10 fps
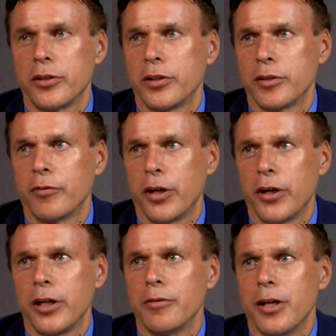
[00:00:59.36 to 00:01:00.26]
this is a
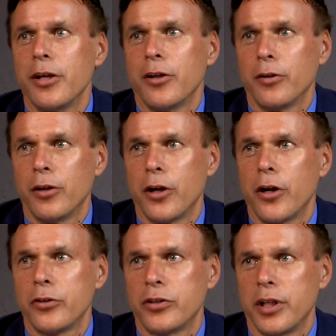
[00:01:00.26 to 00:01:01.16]
very
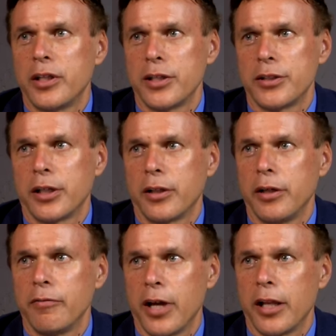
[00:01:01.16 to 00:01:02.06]
large,
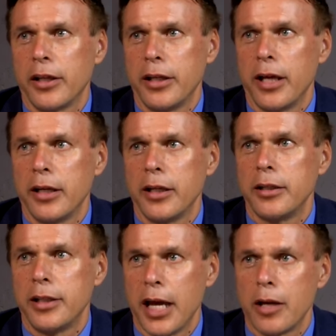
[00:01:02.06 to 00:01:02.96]
statistically validated
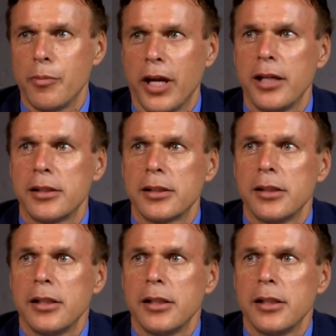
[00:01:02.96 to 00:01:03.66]
database.